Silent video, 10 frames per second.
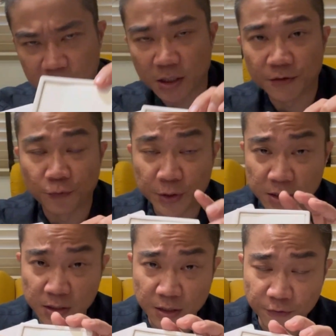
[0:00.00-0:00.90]
they've
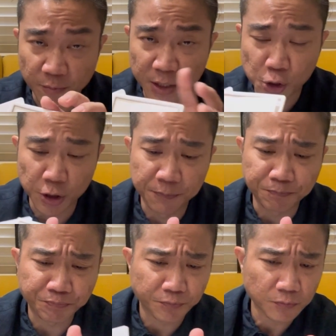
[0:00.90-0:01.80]
written the
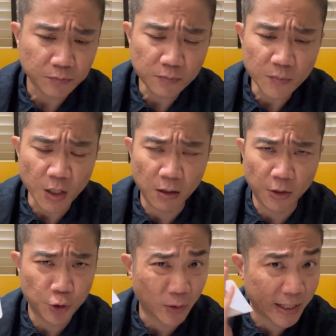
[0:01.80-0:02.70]
information,
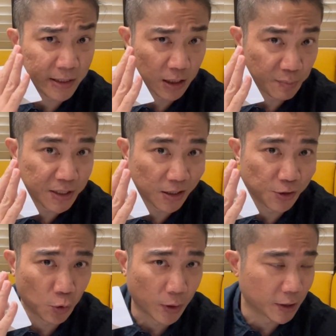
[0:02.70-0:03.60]
your head can be
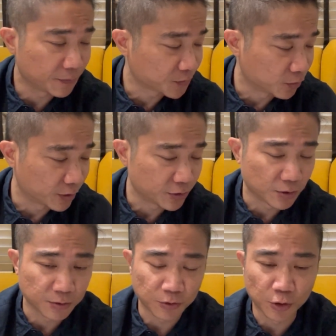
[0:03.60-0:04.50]
turned away, all right,
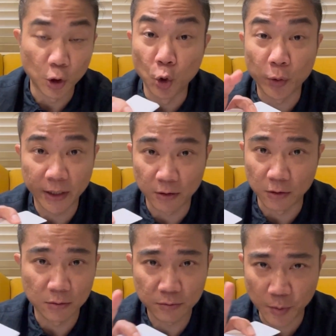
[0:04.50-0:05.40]
you're not looking at
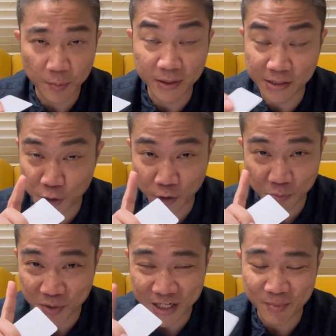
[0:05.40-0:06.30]
all. Remember, this is not a
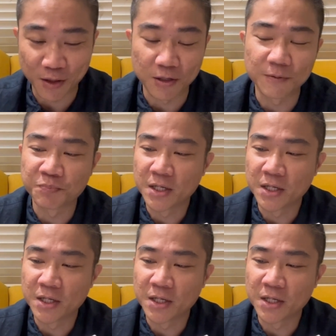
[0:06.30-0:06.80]
peek method.